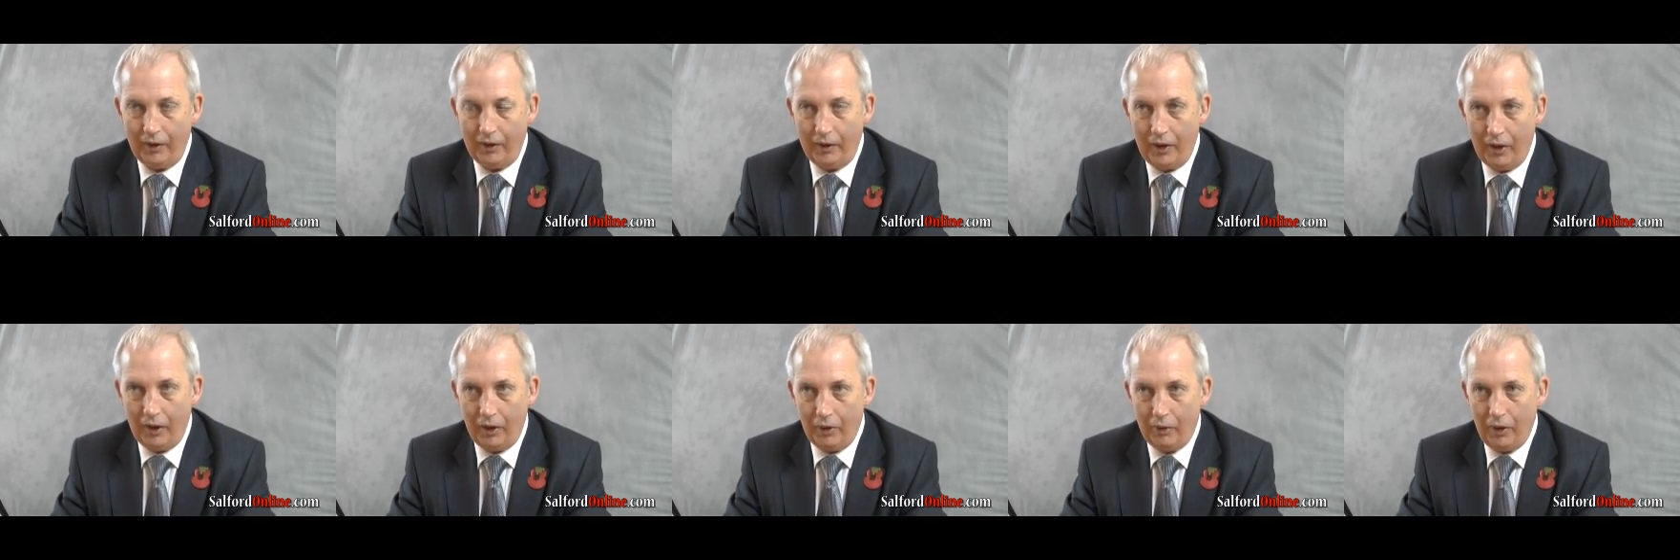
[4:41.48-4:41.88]

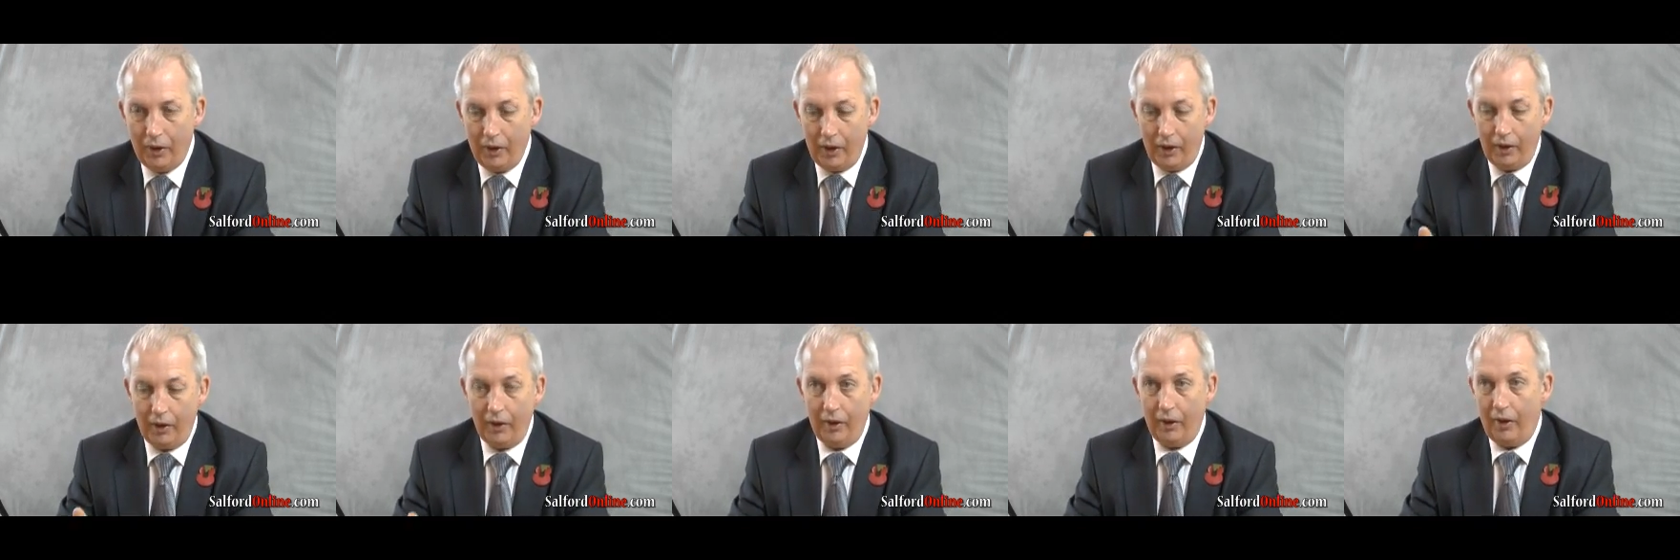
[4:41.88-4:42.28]
Now,
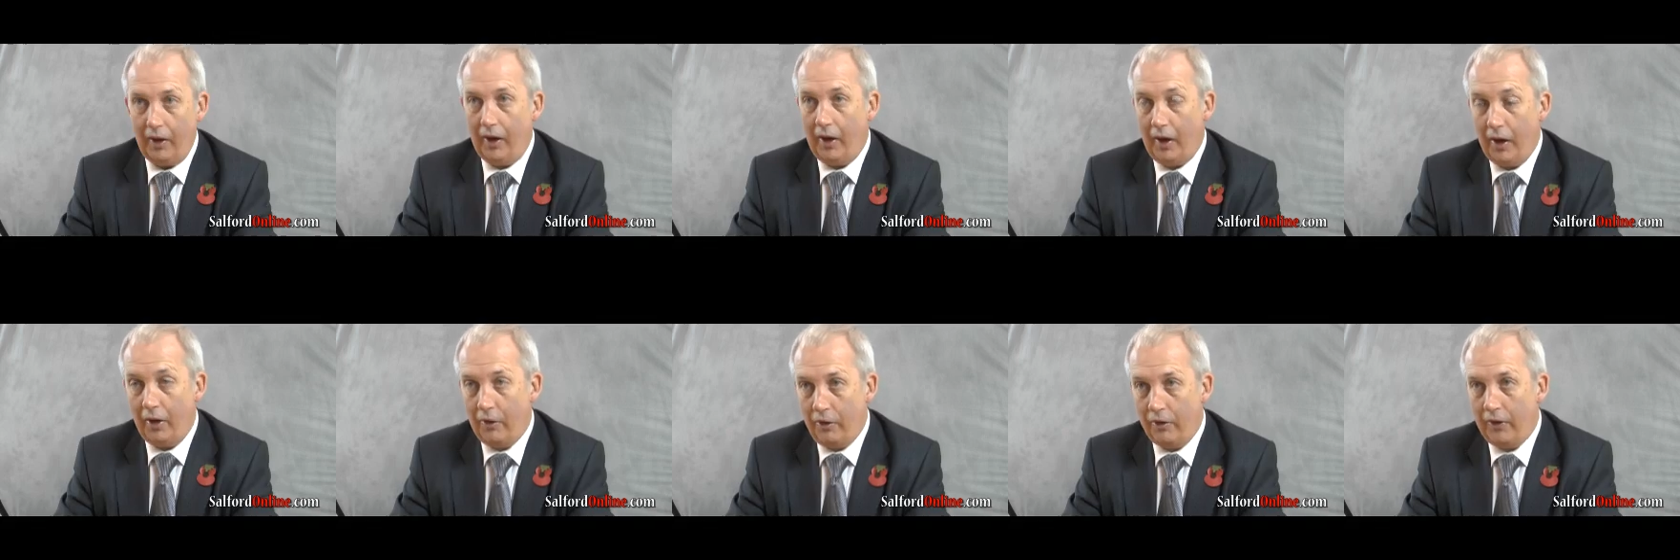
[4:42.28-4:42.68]

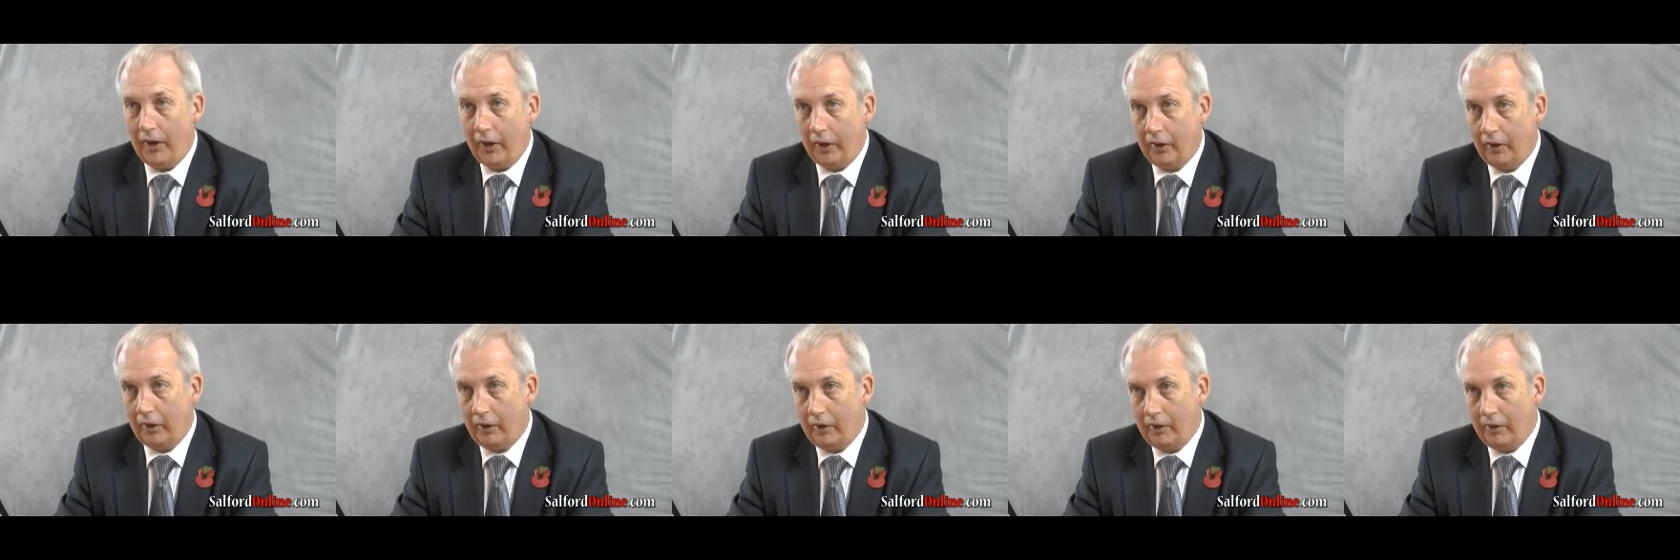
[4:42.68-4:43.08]
I
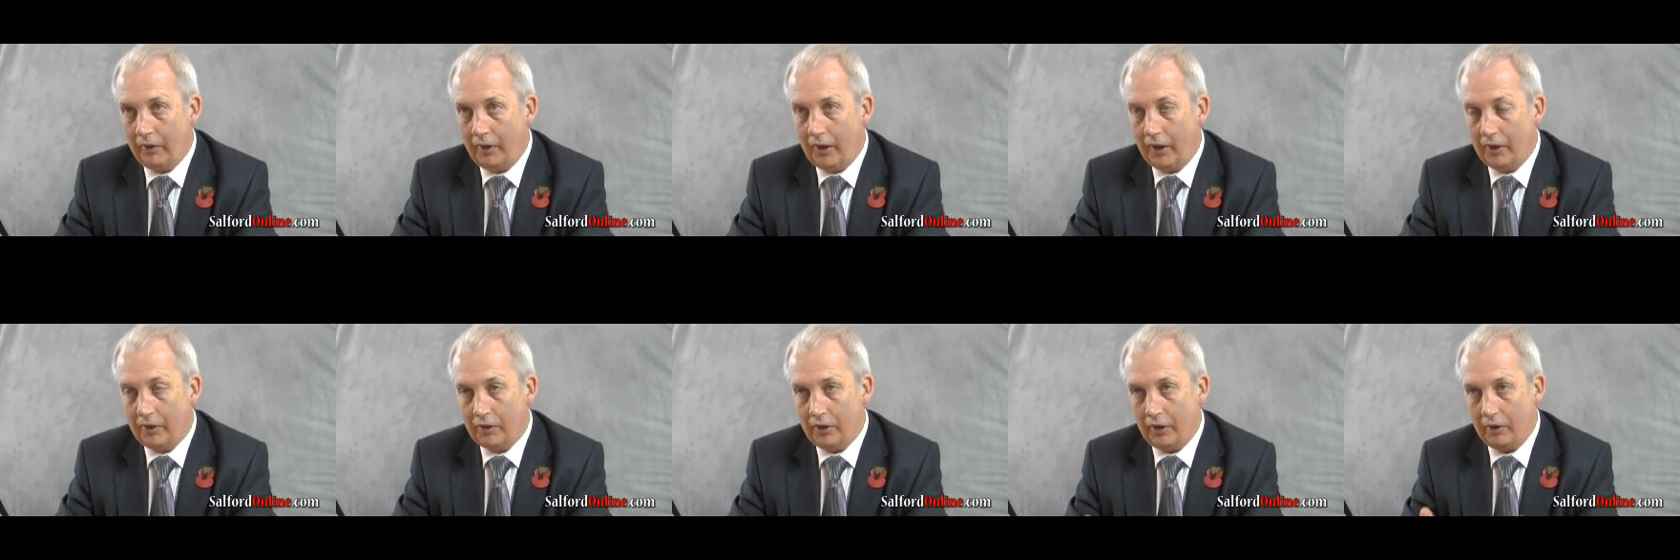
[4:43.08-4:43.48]
think
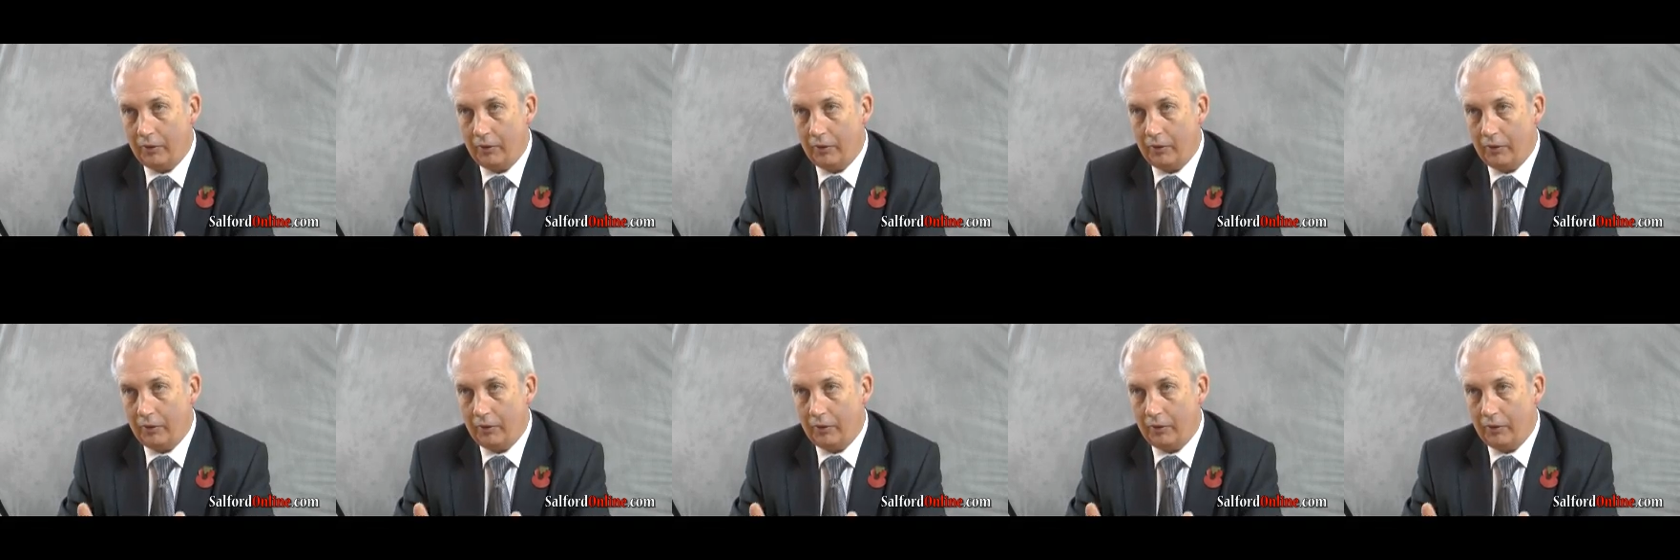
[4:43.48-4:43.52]
that